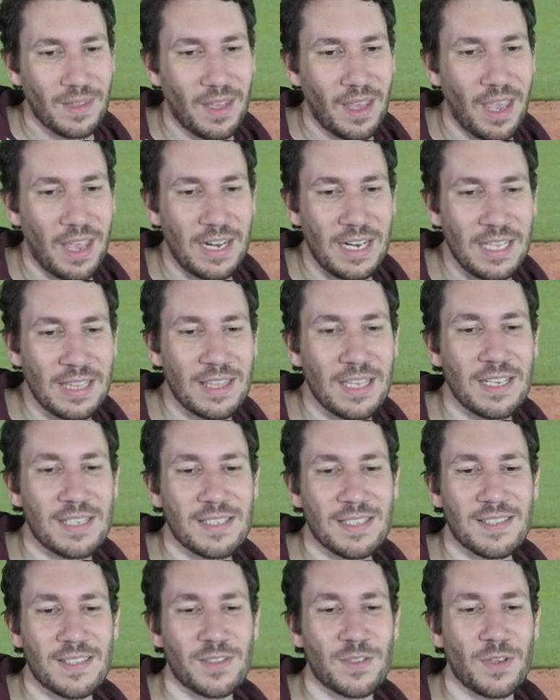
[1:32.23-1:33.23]
And he thinks
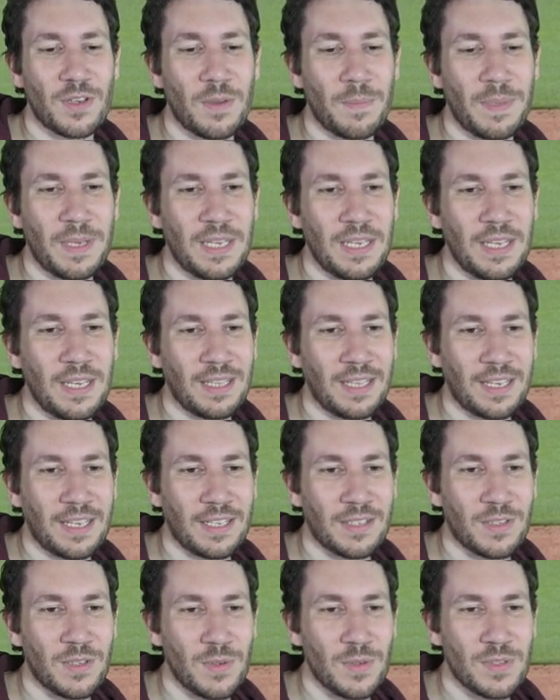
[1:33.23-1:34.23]
this is going to be like a
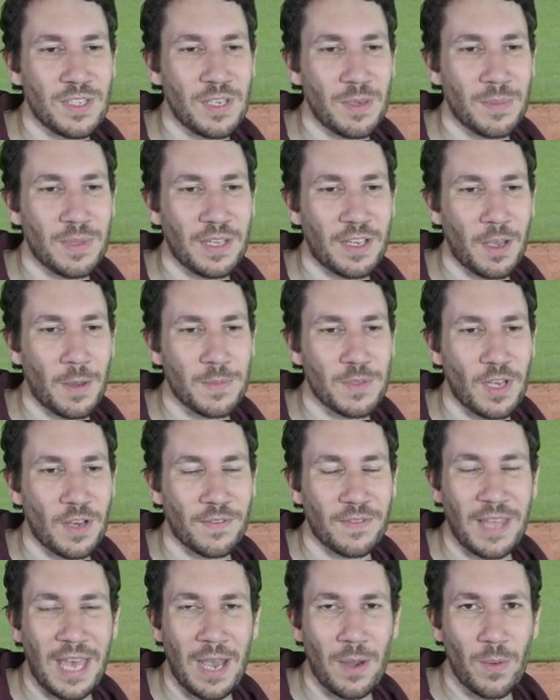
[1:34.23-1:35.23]
two-seamer that comes
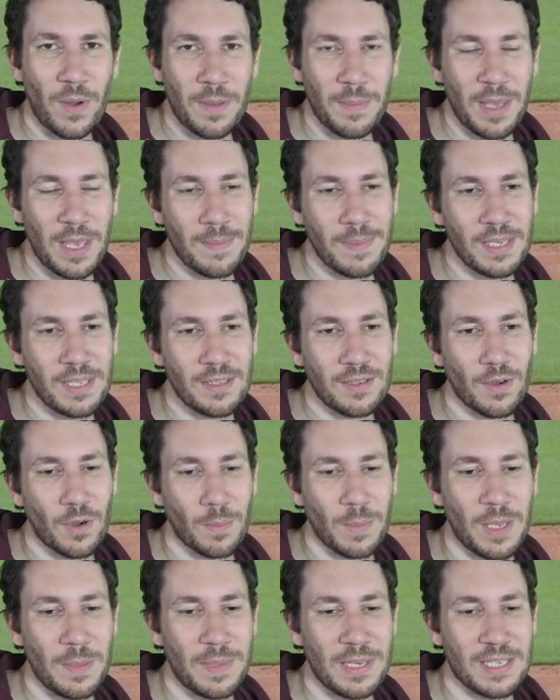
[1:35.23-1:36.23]
off that way, maybe. Or
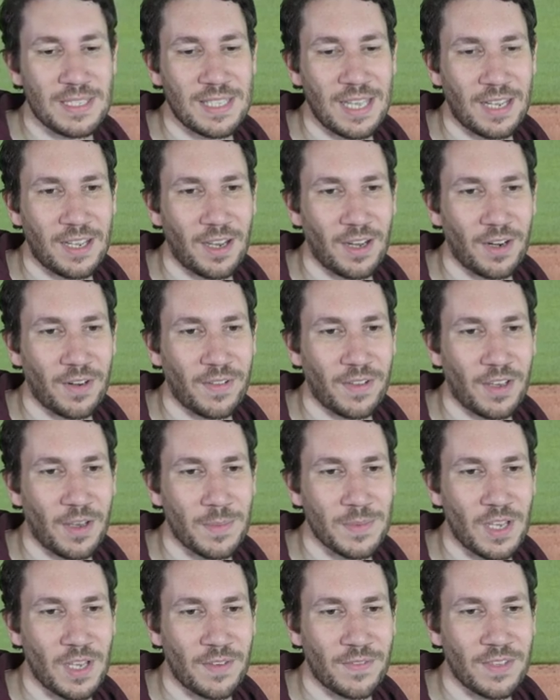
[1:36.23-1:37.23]
maybe it's that cutter that
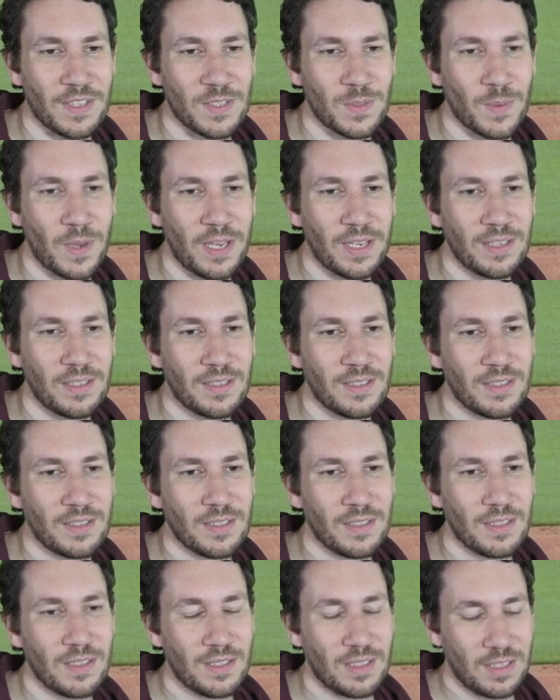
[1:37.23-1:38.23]
comes off this way.
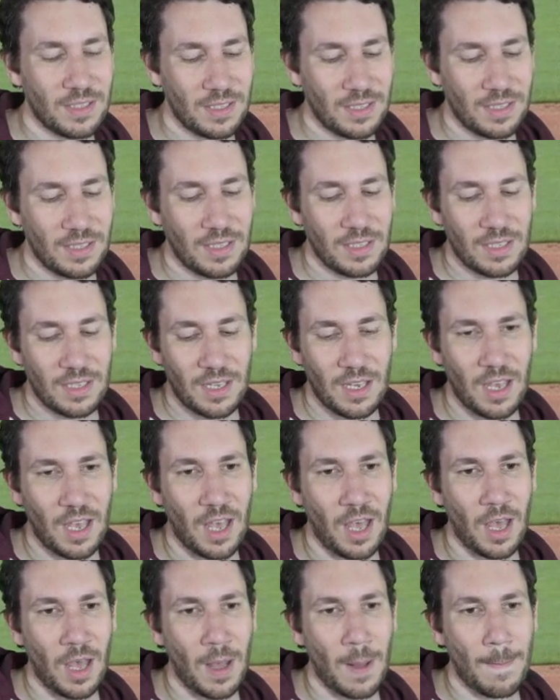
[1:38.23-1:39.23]

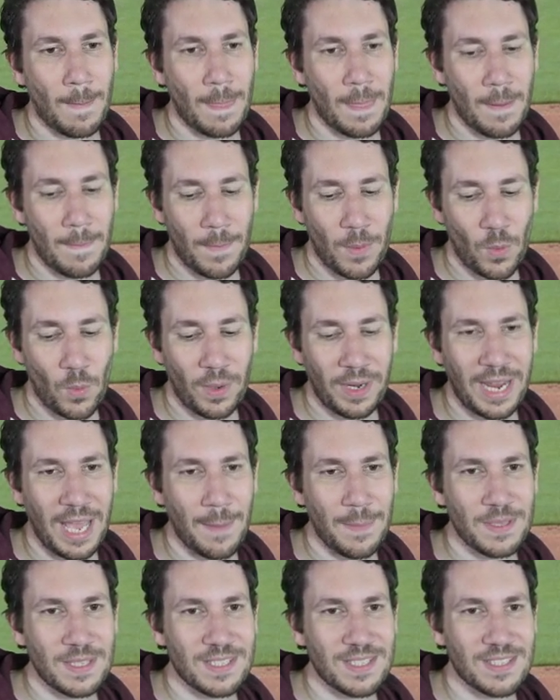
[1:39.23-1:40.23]
But what
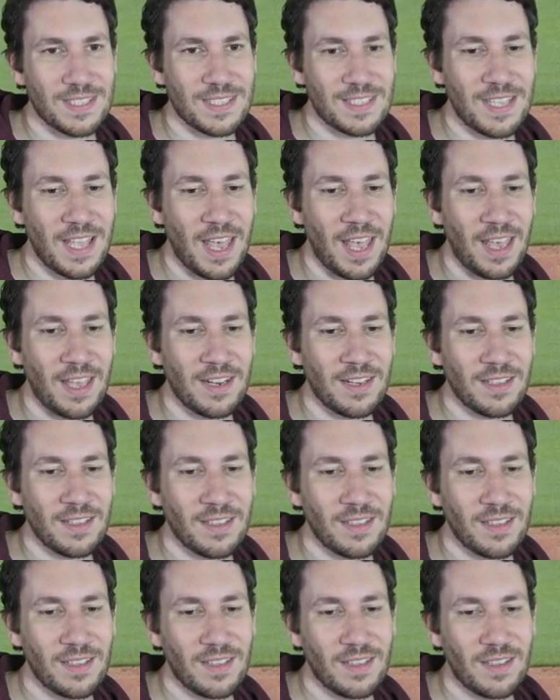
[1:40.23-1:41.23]
happens instead
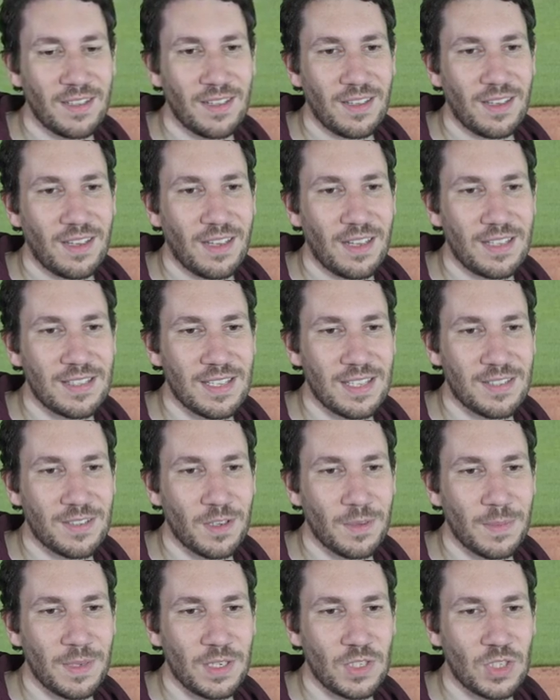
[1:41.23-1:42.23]
is that's
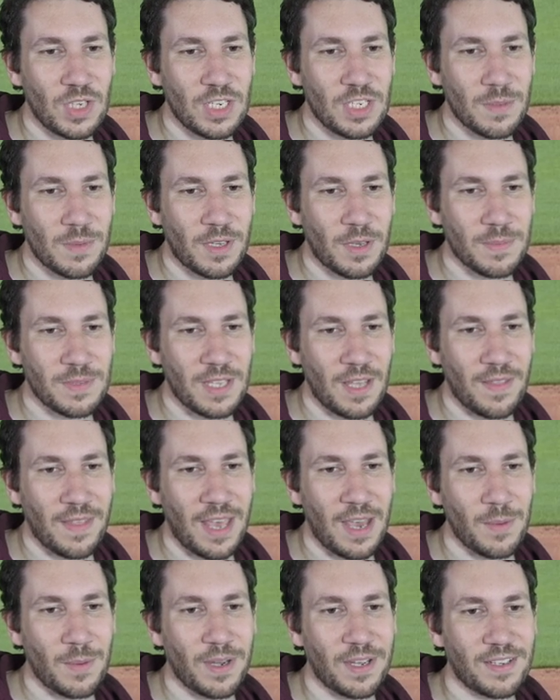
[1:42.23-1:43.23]
going to be a changeup that comes down
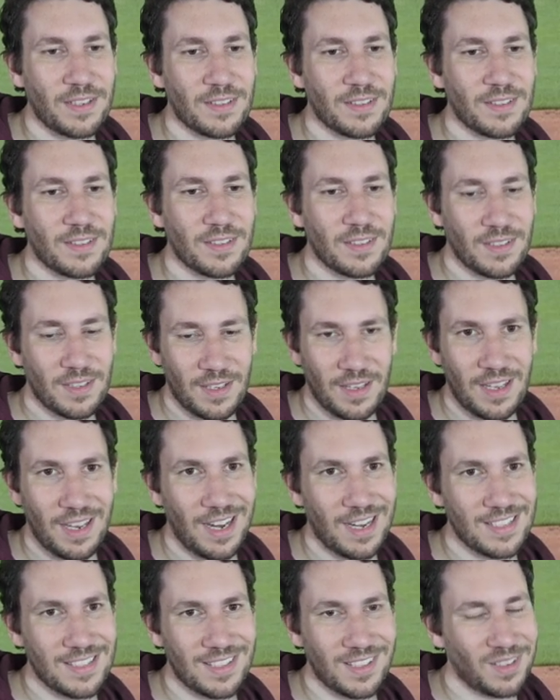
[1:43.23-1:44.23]
that way.
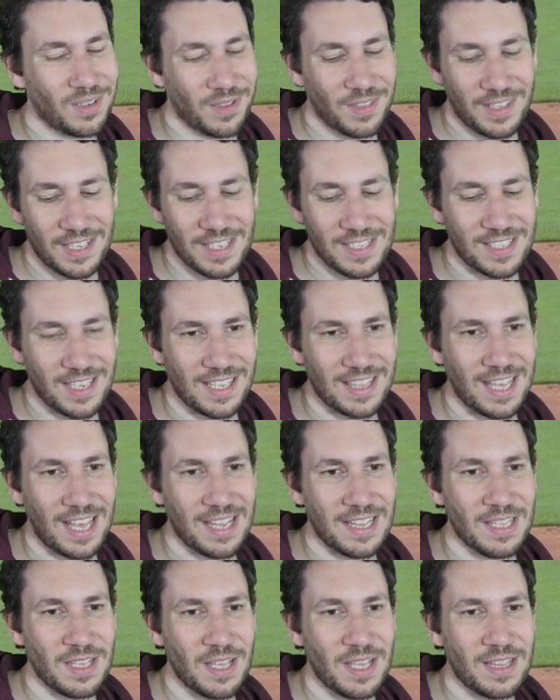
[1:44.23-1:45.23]
And it's little things like
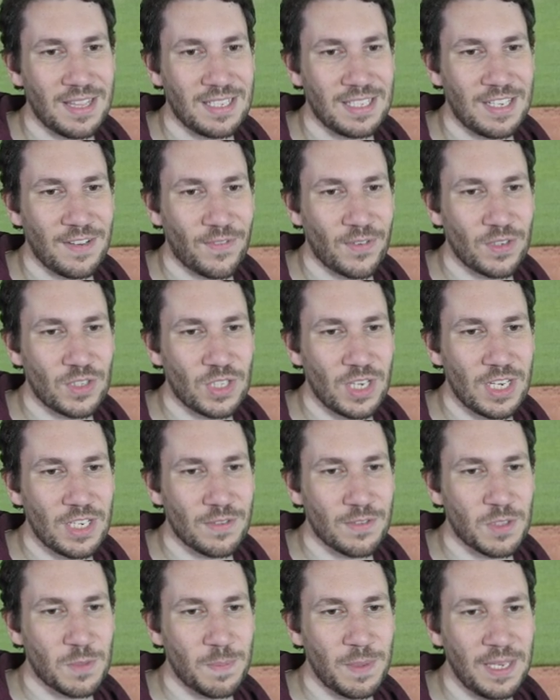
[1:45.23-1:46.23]
that. The different change
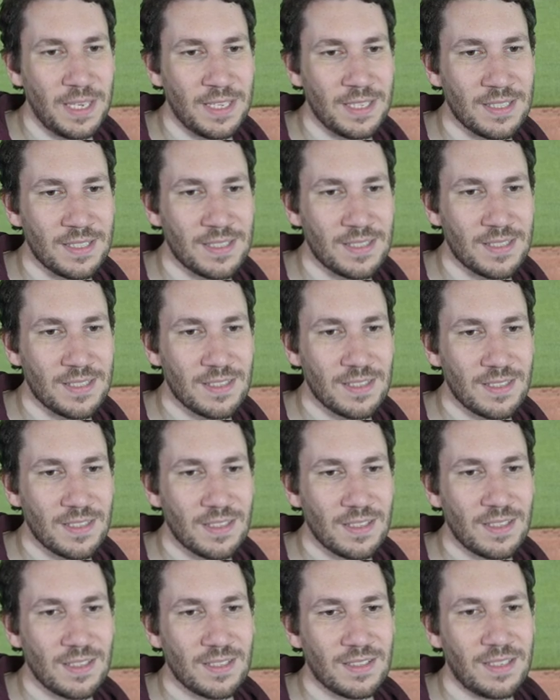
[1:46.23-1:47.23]
of speeds.
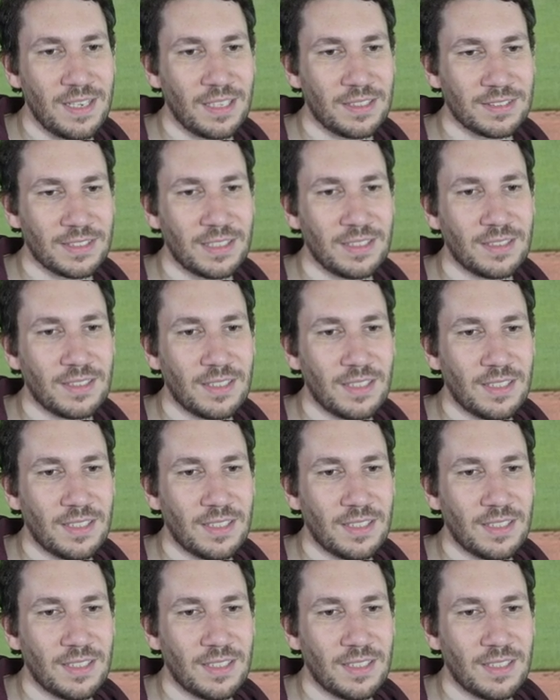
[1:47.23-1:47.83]
Nailed it.